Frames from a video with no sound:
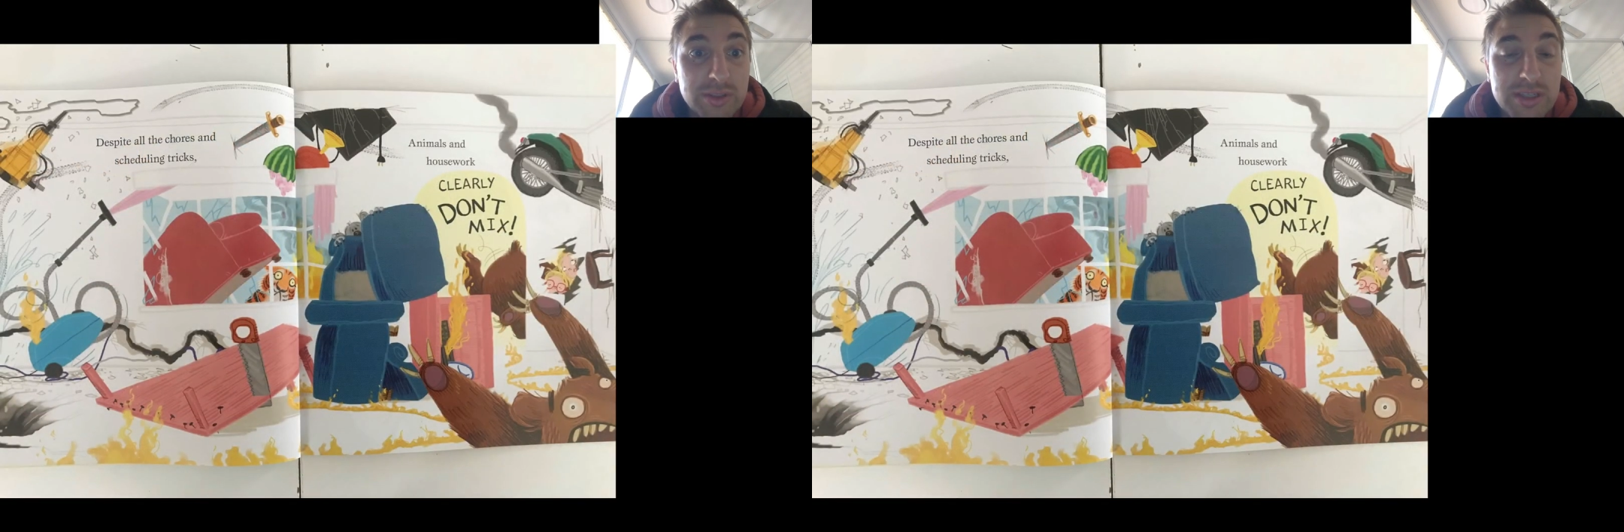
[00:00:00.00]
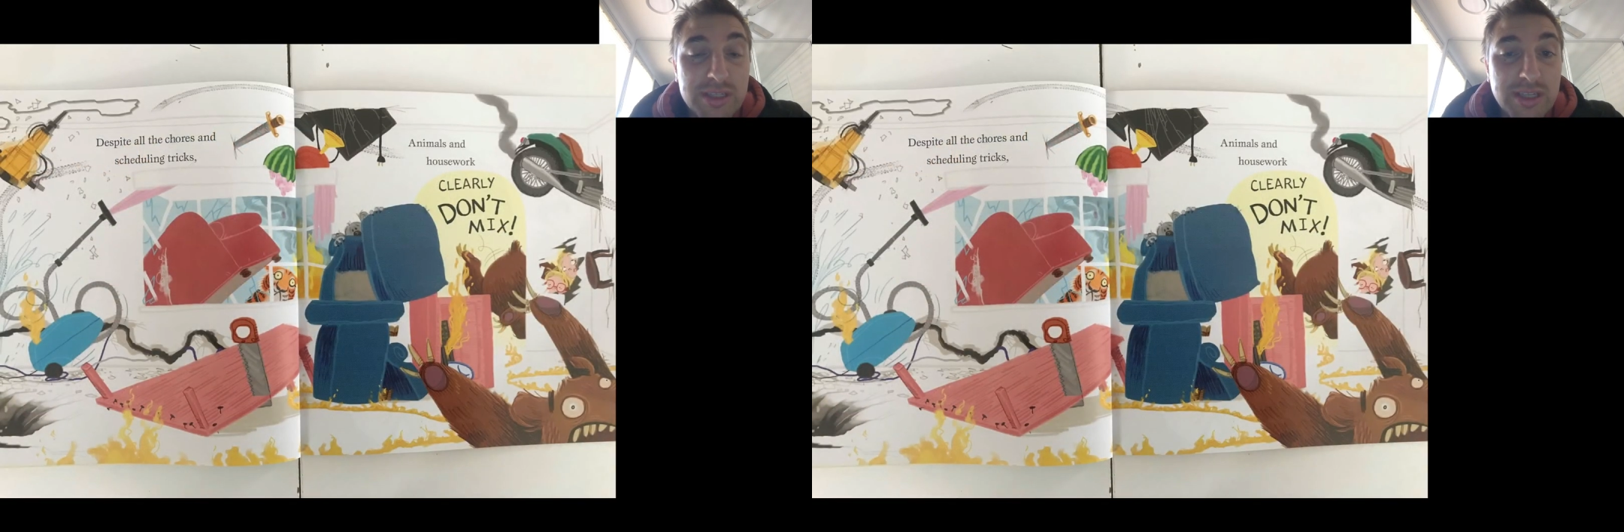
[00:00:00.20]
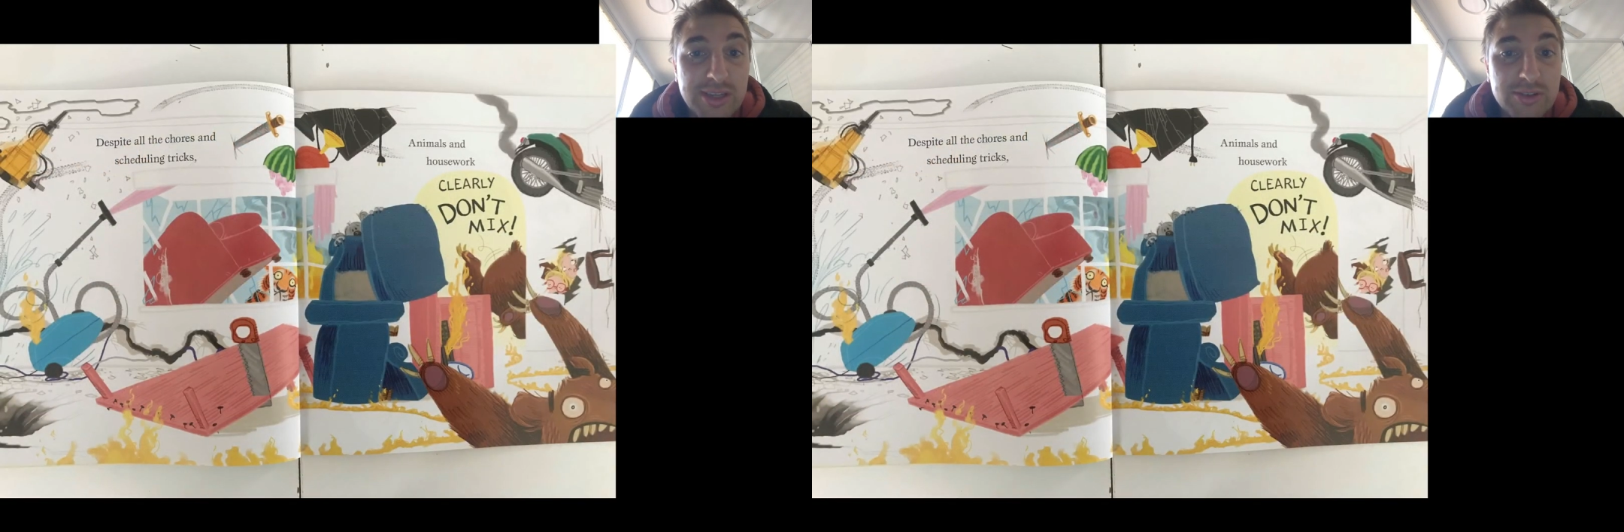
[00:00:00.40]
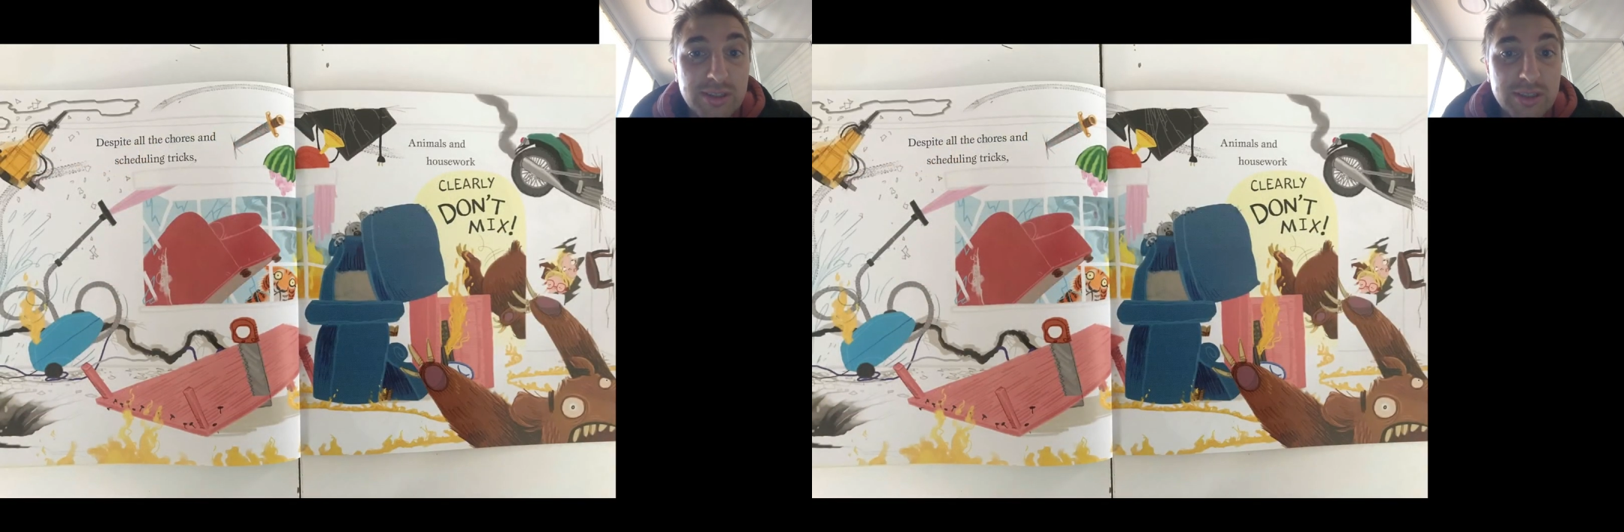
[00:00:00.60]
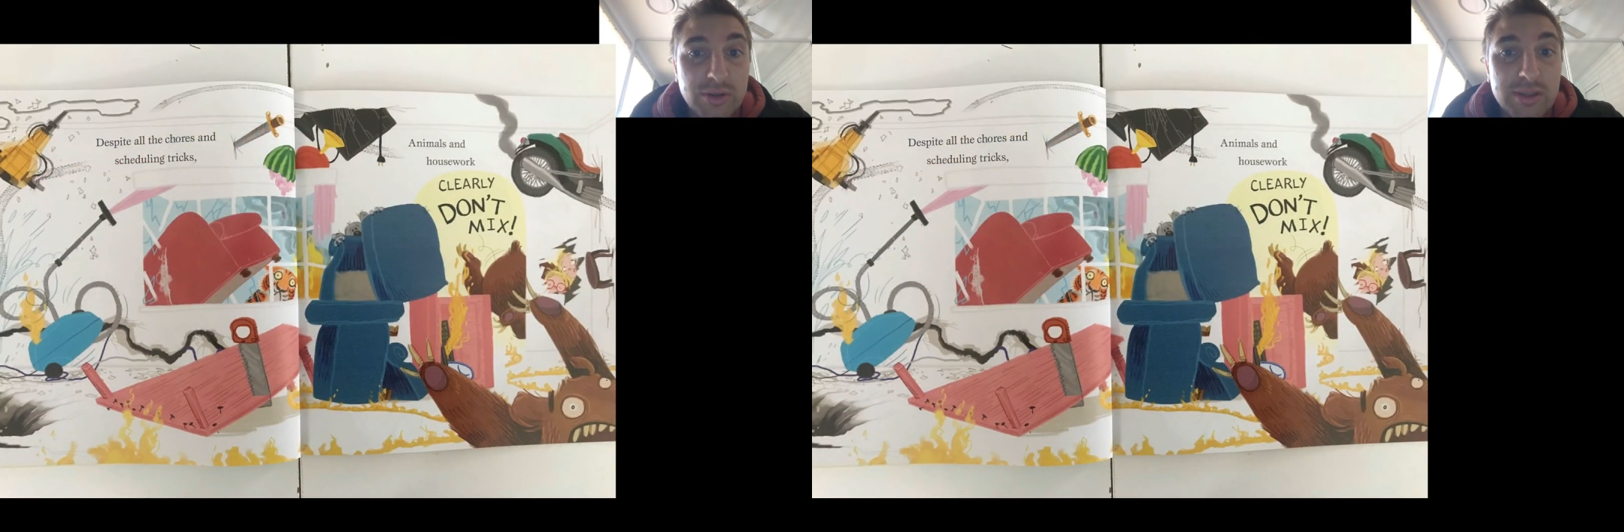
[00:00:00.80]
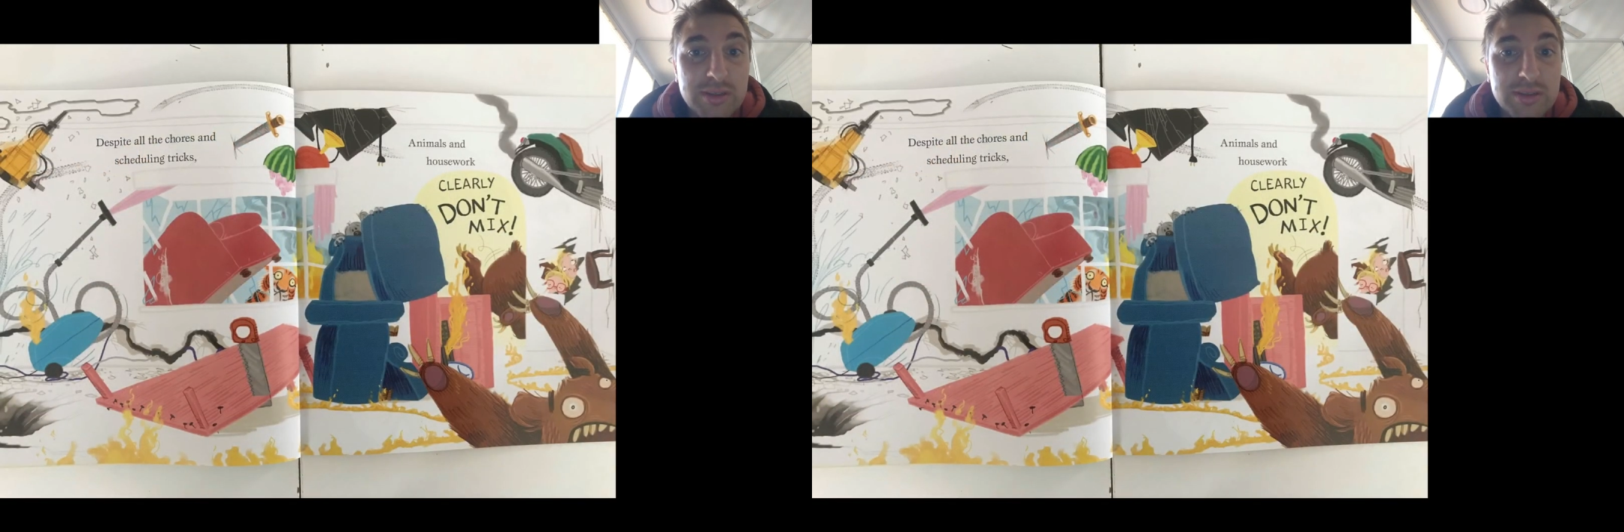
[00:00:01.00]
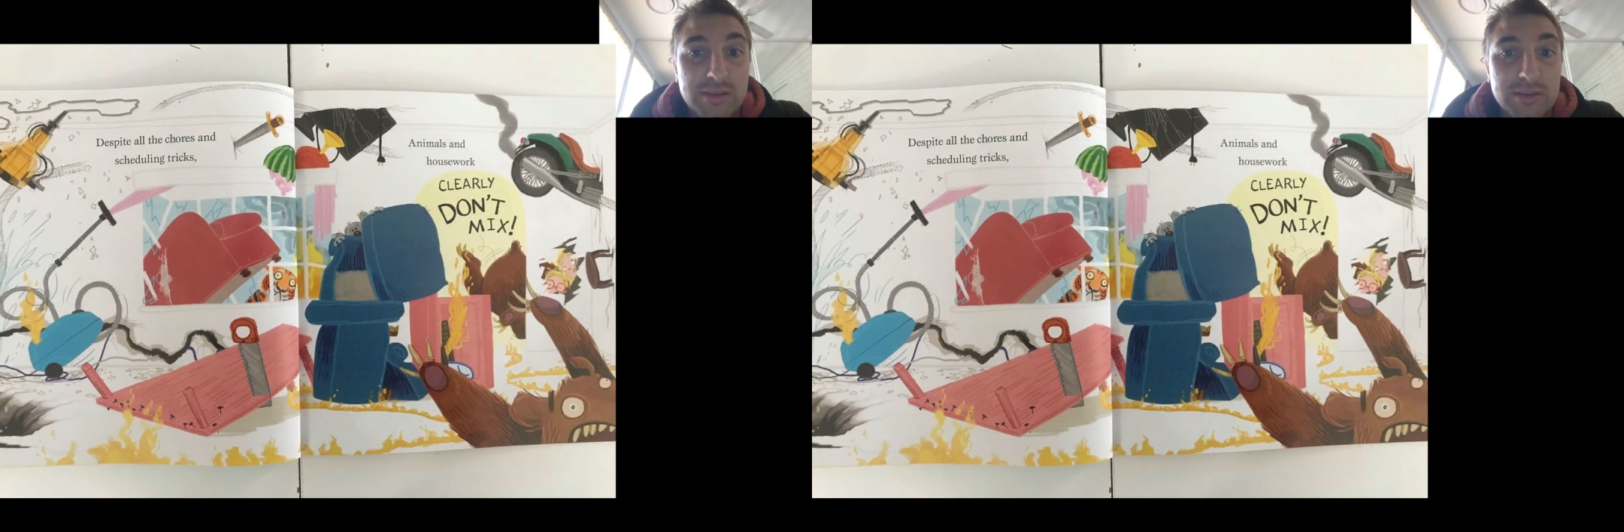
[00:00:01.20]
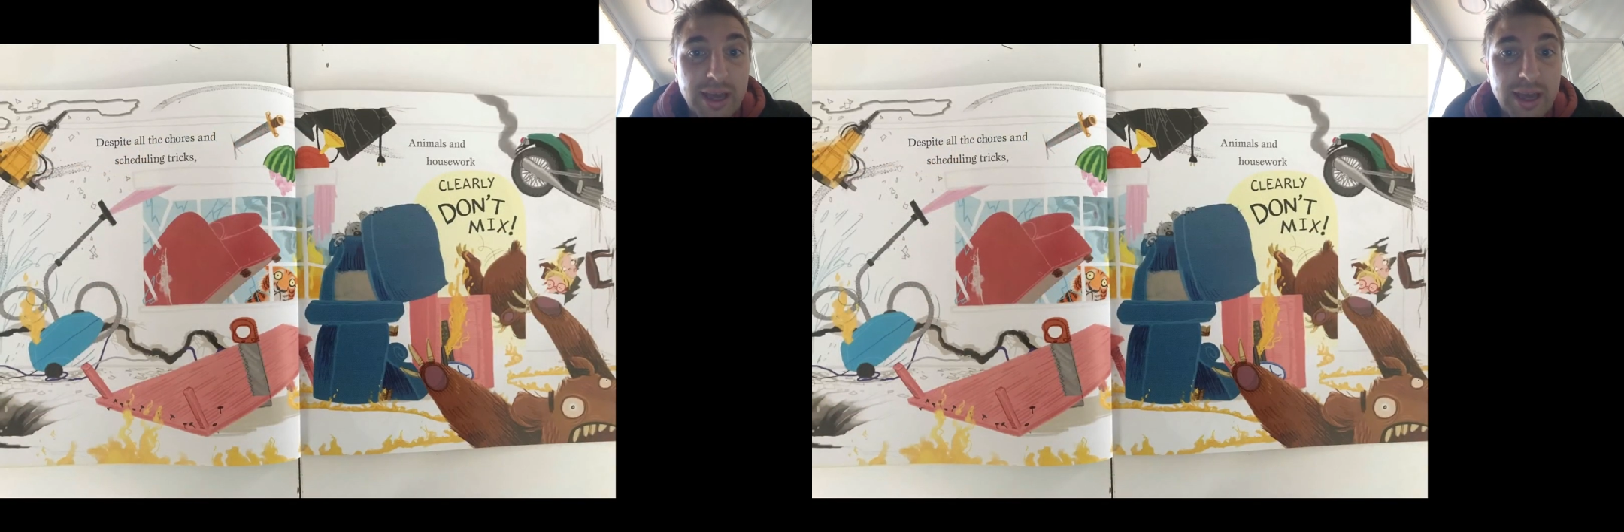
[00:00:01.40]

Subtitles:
and scheduling tricks,